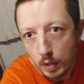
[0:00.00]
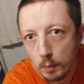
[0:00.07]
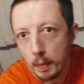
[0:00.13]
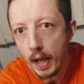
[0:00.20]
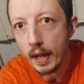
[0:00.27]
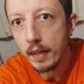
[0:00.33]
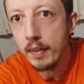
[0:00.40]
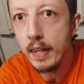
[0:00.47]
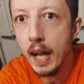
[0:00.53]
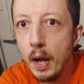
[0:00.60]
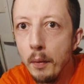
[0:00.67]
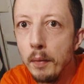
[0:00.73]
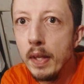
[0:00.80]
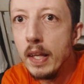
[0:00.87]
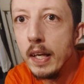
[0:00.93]
you back
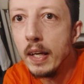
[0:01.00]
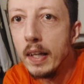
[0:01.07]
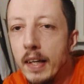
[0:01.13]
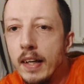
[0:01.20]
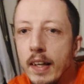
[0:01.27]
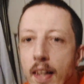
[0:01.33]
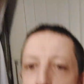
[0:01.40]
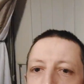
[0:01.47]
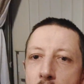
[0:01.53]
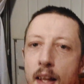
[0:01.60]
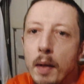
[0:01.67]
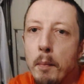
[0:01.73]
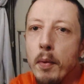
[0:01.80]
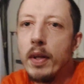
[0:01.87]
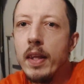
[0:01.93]
down here,
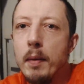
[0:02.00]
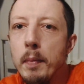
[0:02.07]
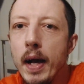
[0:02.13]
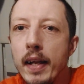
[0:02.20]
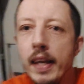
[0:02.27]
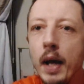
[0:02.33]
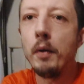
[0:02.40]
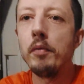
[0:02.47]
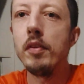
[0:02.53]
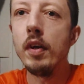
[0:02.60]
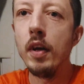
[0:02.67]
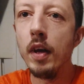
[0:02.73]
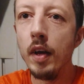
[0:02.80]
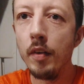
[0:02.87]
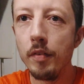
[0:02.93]
bring you back down to
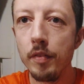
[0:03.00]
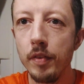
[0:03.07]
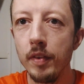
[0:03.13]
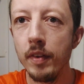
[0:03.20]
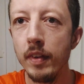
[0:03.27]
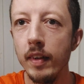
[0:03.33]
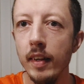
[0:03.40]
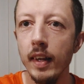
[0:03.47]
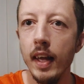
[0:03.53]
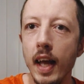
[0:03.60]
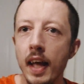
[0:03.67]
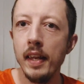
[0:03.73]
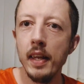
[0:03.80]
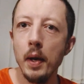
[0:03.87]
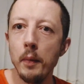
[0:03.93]
earth,
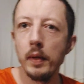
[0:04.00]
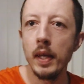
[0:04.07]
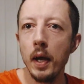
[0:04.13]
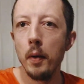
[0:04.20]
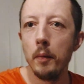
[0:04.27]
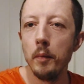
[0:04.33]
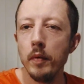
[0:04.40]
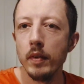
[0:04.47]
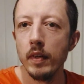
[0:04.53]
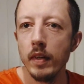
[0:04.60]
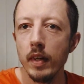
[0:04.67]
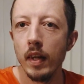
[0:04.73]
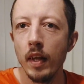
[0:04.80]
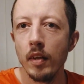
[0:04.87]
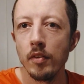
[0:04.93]
and there we go.
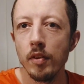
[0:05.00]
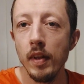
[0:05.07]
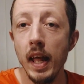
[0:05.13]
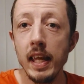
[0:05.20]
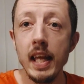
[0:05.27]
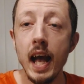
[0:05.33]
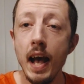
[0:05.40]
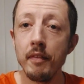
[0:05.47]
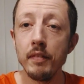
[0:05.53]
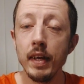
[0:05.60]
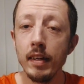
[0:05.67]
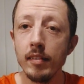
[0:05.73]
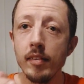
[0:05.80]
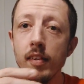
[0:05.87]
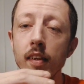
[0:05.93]
So there you have
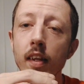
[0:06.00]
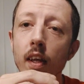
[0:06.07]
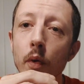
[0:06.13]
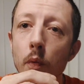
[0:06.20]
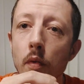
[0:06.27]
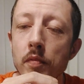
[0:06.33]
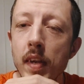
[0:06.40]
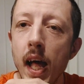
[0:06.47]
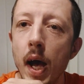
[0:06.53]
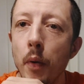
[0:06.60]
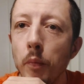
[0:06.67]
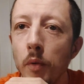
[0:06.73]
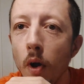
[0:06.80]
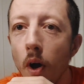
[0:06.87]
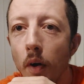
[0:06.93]
it. We've
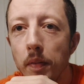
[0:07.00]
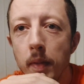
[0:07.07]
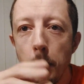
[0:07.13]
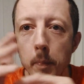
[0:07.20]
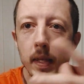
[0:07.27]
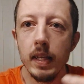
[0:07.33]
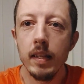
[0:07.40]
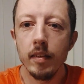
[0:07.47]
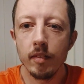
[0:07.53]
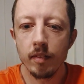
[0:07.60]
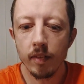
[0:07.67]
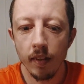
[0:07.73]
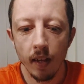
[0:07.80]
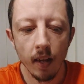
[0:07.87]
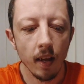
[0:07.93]
now got the
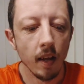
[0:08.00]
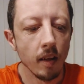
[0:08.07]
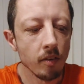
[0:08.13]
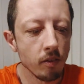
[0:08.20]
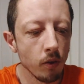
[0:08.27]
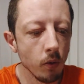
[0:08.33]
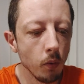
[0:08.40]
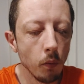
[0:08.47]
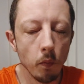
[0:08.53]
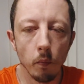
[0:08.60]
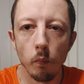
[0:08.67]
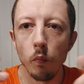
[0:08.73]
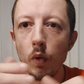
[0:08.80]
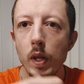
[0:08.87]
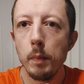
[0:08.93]
means to
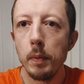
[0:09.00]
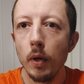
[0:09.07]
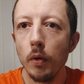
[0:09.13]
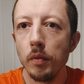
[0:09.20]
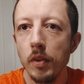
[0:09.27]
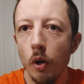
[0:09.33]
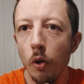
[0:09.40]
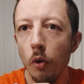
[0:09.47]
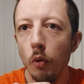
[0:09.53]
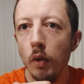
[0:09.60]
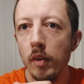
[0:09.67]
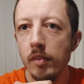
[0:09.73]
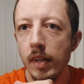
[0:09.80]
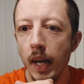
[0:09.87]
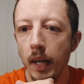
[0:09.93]
rebuild the whole
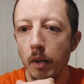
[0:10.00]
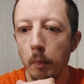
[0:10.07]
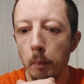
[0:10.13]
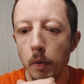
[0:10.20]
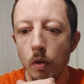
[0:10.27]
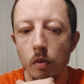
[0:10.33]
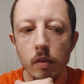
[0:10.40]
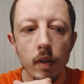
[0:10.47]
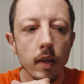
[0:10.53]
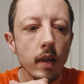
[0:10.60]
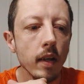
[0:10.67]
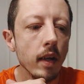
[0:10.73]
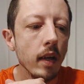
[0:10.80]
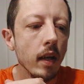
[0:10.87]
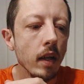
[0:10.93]
entire computer.
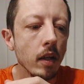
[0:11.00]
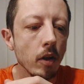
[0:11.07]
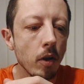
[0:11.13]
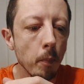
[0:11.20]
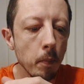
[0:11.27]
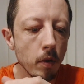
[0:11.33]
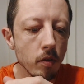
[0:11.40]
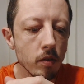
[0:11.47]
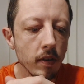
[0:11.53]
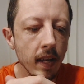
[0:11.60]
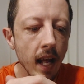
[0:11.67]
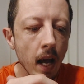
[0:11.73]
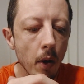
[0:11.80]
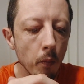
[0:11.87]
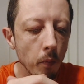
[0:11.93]
The computer
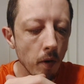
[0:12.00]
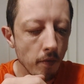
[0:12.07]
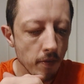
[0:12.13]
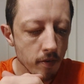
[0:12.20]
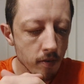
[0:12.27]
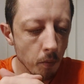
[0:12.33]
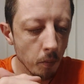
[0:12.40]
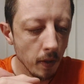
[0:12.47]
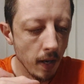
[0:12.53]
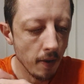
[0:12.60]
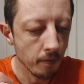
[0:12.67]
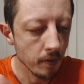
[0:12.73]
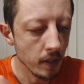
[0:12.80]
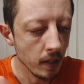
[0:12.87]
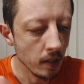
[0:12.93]
now obviously will
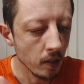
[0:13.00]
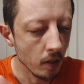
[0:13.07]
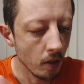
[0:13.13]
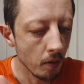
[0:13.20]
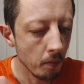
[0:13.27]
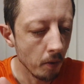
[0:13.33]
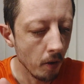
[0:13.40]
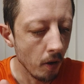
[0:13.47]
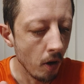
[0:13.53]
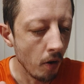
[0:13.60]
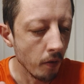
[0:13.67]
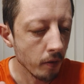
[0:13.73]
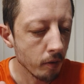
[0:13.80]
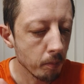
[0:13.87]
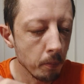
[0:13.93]
have the
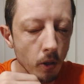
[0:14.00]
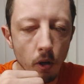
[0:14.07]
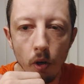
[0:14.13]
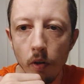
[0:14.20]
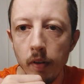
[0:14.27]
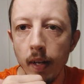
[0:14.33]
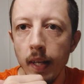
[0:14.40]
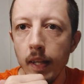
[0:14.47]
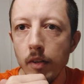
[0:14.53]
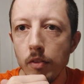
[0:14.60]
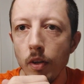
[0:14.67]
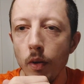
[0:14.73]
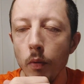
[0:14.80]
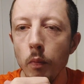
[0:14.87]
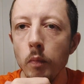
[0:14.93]
Aorus board Elite
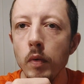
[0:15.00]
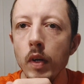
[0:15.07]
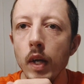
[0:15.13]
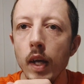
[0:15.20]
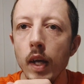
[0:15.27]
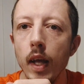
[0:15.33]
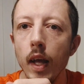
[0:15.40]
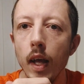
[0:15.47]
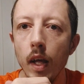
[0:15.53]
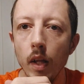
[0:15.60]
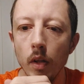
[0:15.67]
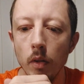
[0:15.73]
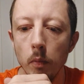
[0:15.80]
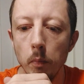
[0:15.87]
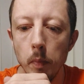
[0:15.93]
2.
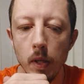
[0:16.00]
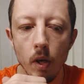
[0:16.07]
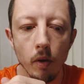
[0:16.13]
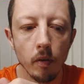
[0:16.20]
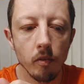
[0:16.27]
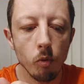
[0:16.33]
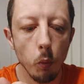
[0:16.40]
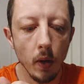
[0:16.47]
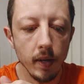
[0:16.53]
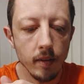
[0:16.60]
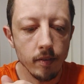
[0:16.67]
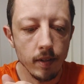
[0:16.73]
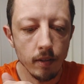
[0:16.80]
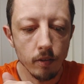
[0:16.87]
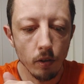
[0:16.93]
It'll be on a
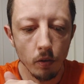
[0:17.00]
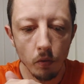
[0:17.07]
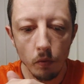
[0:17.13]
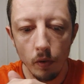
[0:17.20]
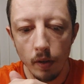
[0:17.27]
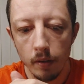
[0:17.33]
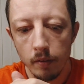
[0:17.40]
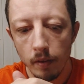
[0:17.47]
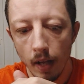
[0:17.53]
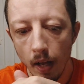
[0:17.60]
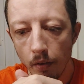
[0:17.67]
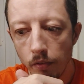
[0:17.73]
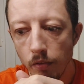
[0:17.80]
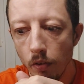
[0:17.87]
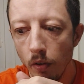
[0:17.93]
2600.
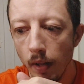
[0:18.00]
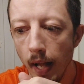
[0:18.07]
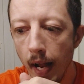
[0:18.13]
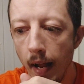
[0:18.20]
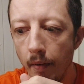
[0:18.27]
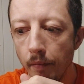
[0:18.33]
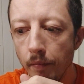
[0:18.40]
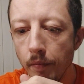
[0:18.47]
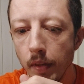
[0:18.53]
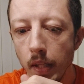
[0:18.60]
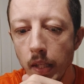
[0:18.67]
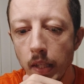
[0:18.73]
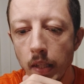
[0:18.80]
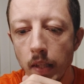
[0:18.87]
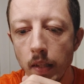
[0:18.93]
I'll still have
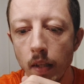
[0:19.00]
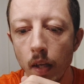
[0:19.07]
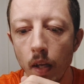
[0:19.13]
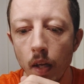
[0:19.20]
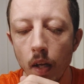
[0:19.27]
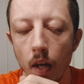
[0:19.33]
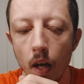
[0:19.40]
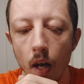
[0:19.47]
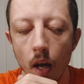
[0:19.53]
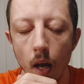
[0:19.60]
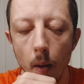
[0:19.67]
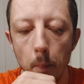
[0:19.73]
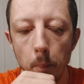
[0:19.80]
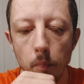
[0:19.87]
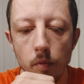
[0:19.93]
the
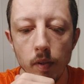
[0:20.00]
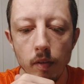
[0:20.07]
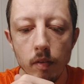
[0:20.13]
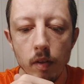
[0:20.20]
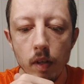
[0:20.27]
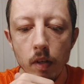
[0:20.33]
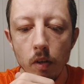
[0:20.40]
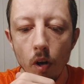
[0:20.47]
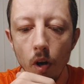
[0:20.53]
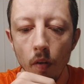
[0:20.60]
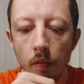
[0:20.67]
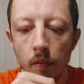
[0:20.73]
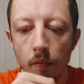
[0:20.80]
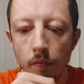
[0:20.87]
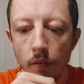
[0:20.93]
16
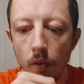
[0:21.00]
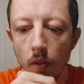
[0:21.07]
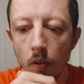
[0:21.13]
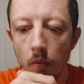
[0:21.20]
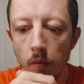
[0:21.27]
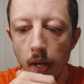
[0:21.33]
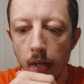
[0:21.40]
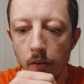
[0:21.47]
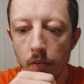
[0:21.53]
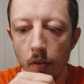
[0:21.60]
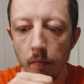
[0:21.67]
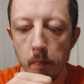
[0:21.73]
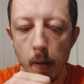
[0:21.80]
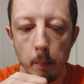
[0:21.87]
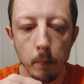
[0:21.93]
or the full range
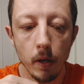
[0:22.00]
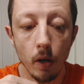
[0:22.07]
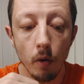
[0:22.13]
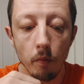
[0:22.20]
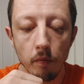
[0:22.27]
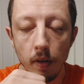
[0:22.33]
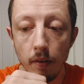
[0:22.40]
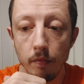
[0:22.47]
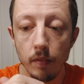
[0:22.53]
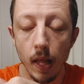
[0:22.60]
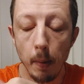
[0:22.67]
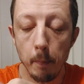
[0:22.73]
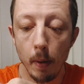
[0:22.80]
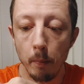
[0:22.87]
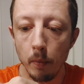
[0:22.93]
of memory, hopefully, if
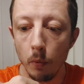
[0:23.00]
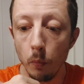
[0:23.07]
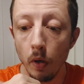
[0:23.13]
that memory